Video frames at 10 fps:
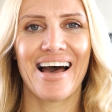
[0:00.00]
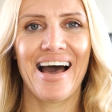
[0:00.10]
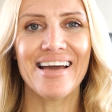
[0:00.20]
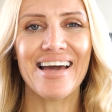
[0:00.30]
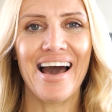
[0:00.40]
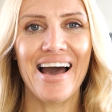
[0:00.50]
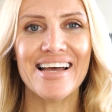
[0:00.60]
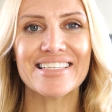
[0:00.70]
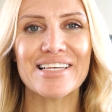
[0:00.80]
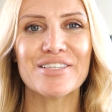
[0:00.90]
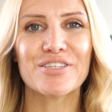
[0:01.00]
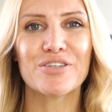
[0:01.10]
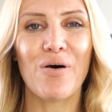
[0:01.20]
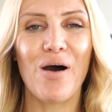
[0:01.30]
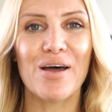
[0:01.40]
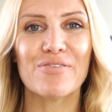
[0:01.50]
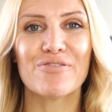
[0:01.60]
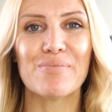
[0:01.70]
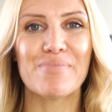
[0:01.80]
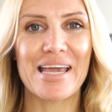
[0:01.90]
Hi guys, it's Dawn
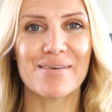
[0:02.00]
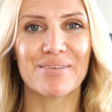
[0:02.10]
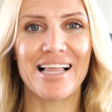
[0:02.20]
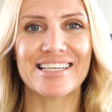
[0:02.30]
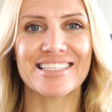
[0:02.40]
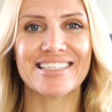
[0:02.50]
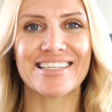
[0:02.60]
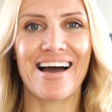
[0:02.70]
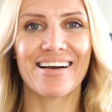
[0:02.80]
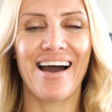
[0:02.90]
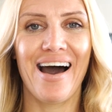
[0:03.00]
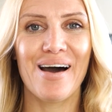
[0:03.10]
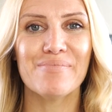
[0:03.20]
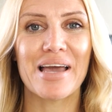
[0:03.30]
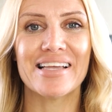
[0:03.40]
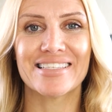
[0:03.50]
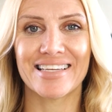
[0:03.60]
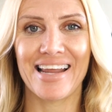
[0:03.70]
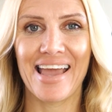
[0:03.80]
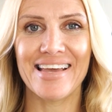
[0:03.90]
from MakeupClasses.com and
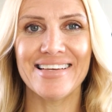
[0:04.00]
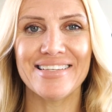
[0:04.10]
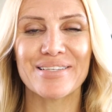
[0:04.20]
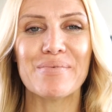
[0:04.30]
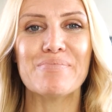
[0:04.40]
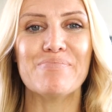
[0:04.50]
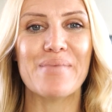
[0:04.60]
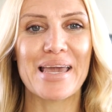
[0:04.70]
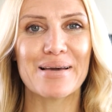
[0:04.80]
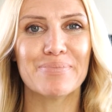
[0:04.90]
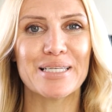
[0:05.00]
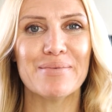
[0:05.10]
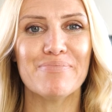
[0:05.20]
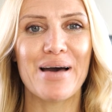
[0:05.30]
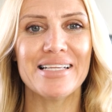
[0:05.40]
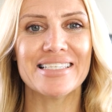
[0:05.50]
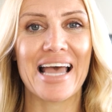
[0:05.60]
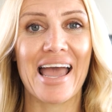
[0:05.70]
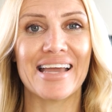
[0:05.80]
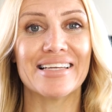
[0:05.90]
today is Makeup Tip
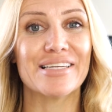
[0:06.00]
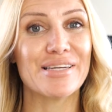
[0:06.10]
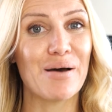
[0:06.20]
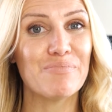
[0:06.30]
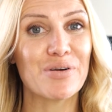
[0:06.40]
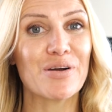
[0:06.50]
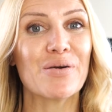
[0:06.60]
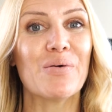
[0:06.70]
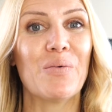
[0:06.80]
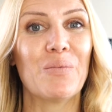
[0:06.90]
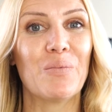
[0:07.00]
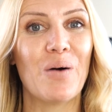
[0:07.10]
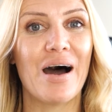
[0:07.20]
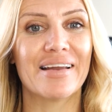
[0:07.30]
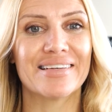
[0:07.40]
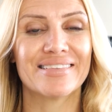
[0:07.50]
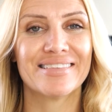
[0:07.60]
Monday, number 1.